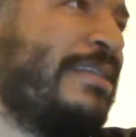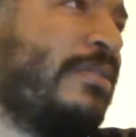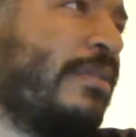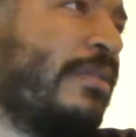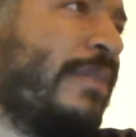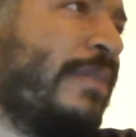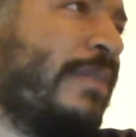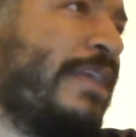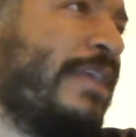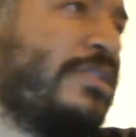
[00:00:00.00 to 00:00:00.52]

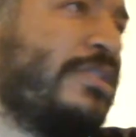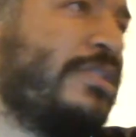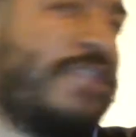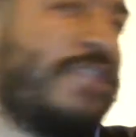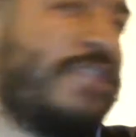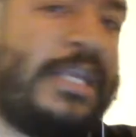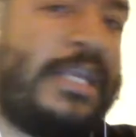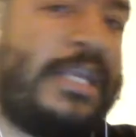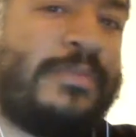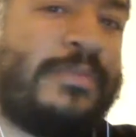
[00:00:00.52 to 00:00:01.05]
Nation
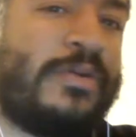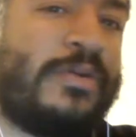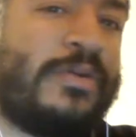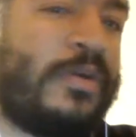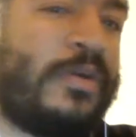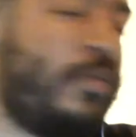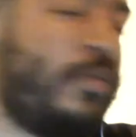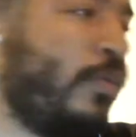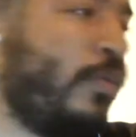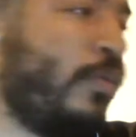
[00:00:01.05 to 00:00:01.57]
Chamber
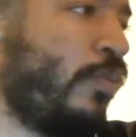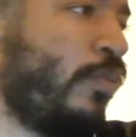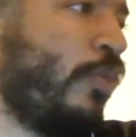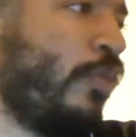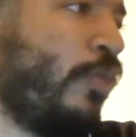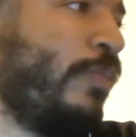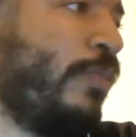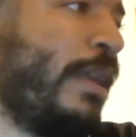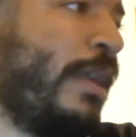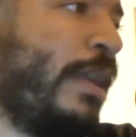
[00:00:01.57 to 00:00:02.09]
or
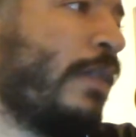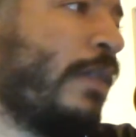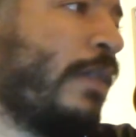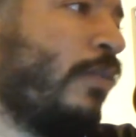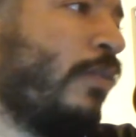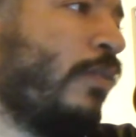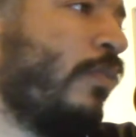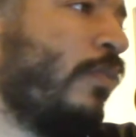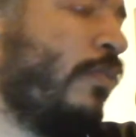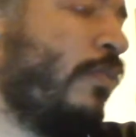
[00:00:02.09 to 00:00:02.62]
Roadblock, or
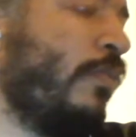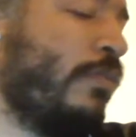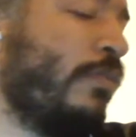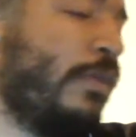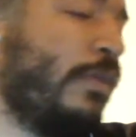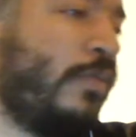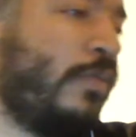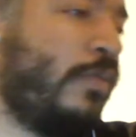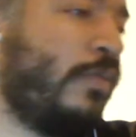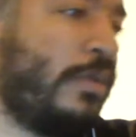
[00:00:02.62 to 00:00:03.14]

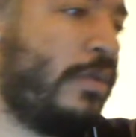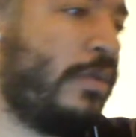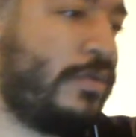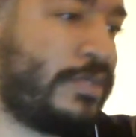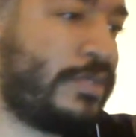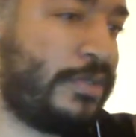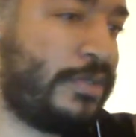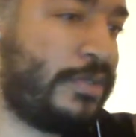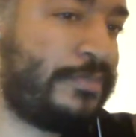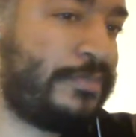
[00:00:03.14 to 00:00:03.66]
one of those
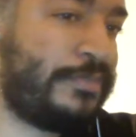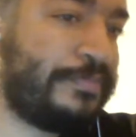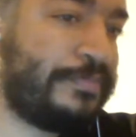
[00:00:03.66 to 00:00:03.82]
two.